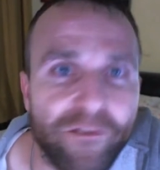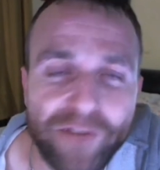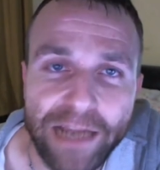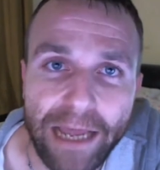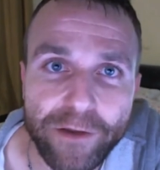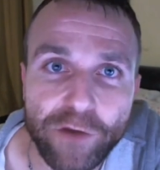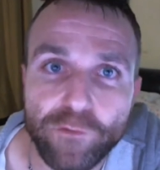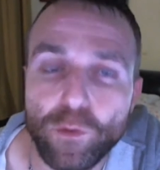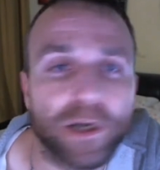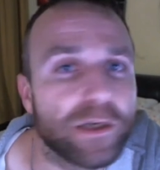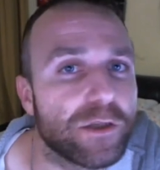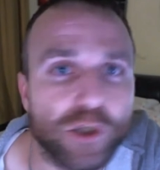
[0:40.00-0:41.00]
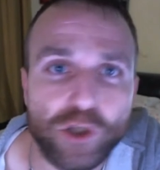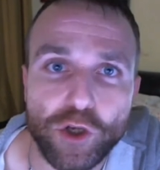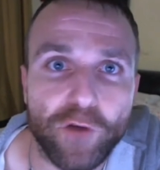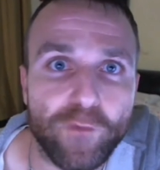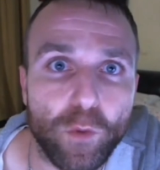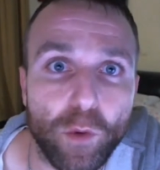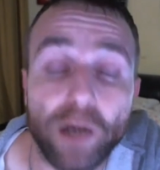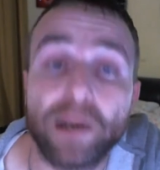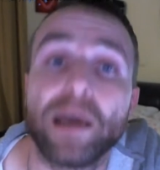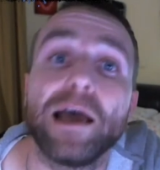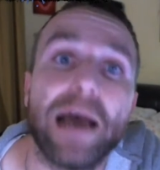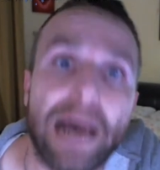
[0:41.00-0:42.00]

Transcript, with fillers: I forget the other one, there's another one,